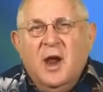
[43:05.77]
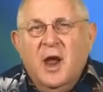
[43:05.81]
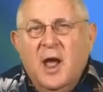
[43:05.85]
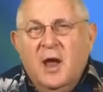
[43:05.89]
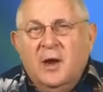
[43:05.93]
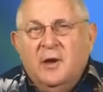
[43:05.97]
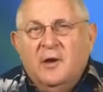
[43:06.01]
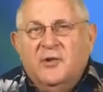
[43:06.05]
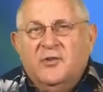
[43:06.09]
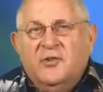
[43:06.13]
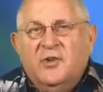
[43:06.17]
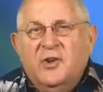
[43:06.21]

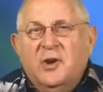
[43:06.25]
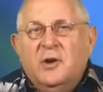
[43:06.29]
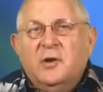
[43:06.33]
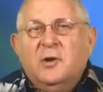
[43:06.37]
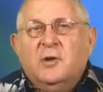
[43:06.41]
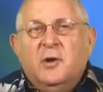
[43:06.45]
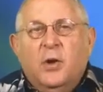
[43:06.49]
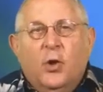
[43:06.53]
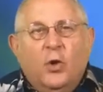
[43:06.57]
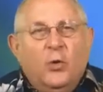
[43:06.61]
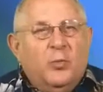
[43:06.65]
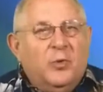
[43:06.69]
energy,
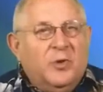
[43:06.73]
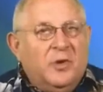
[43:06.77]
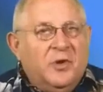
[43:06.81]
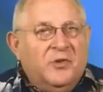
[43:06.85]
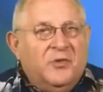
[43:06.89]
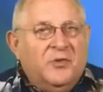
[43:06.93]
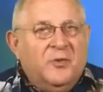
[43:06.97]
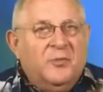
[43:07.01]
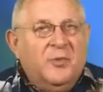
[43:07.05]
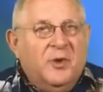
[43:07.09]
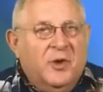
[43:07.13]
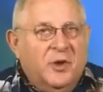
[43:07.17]
and
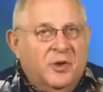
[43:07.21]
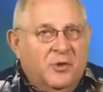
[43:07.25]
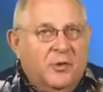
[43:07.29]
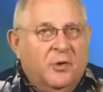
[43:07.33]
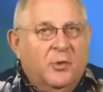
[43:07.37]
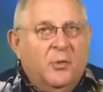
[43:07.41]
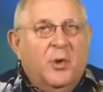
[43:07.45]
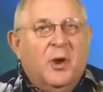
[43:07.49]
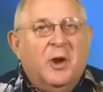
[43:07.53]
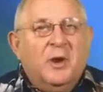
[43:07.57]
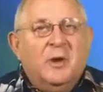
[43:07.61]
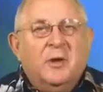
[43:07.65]
globalism in
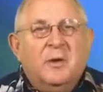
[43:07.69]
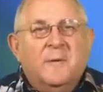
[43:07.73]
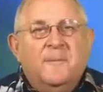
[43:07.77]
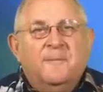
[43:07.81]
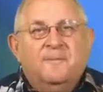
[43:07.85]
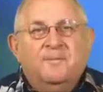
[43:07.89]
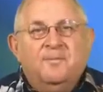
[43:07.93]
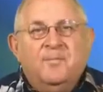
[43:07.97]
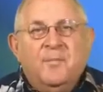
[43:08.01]
Hawaii.